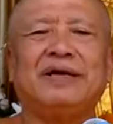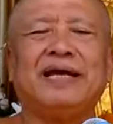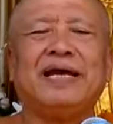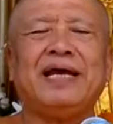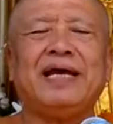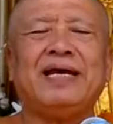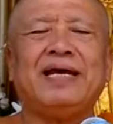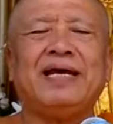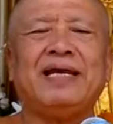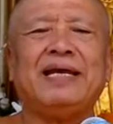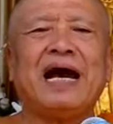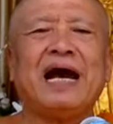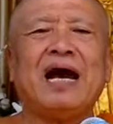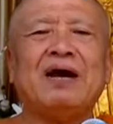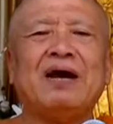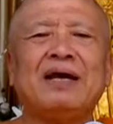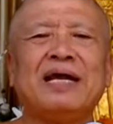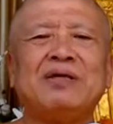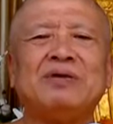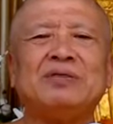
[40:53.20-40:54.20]
Okay,
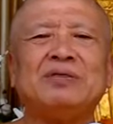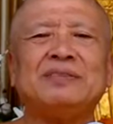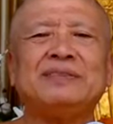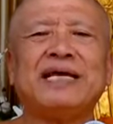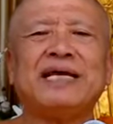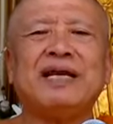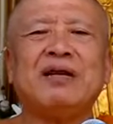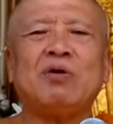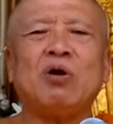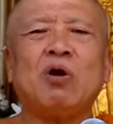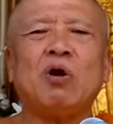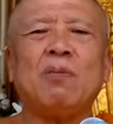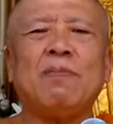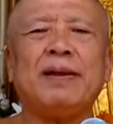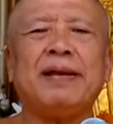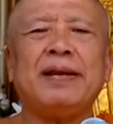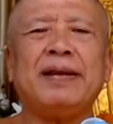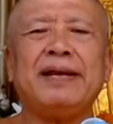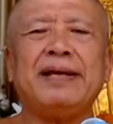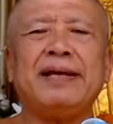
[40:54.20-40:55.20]
now can you sense the whole
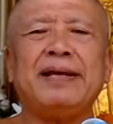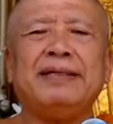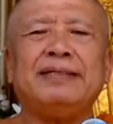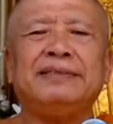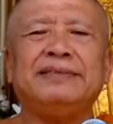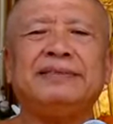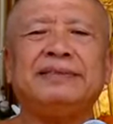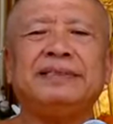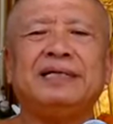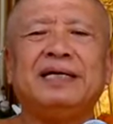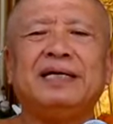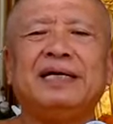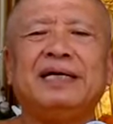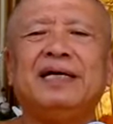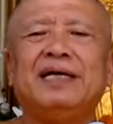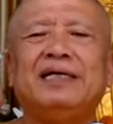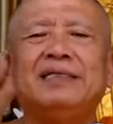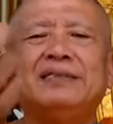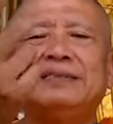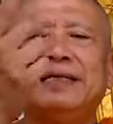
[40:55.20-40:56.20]
building?
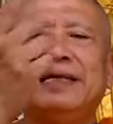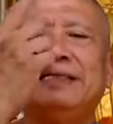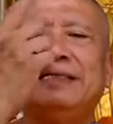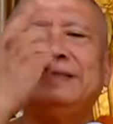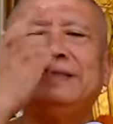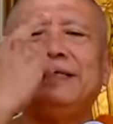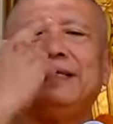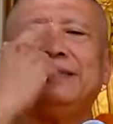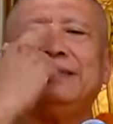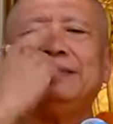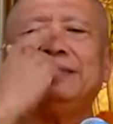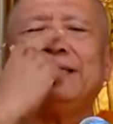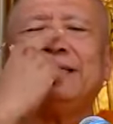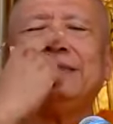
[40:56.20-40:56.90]
Sensing.